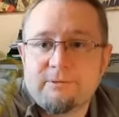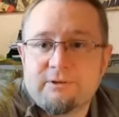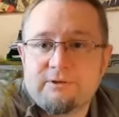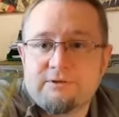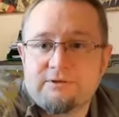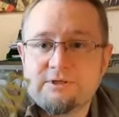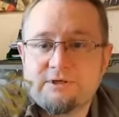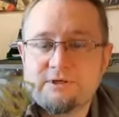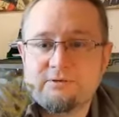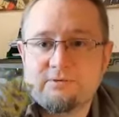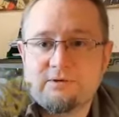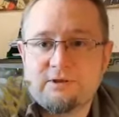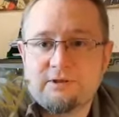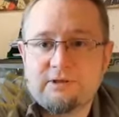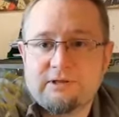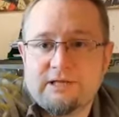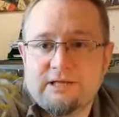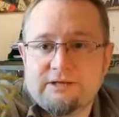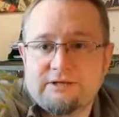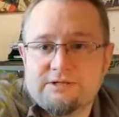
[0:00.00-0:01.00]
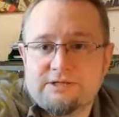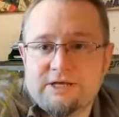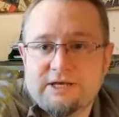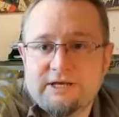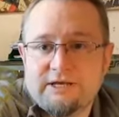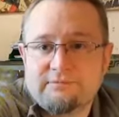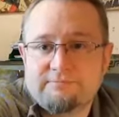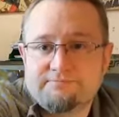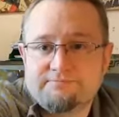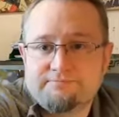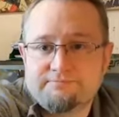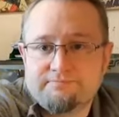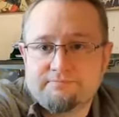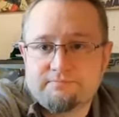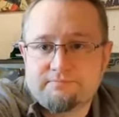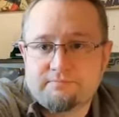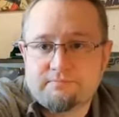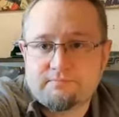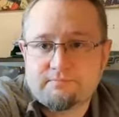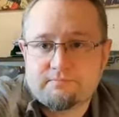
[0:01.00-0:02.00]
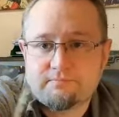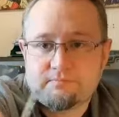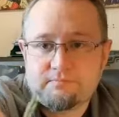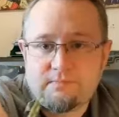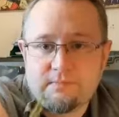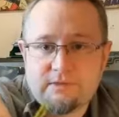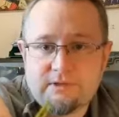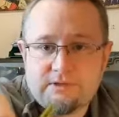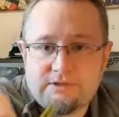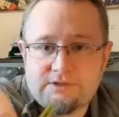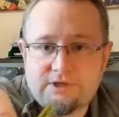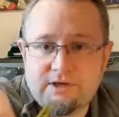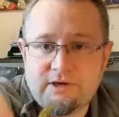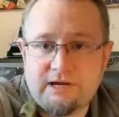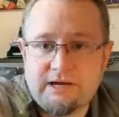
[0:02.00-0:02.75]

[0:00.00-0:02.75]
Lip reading: So we've got the ladders here. So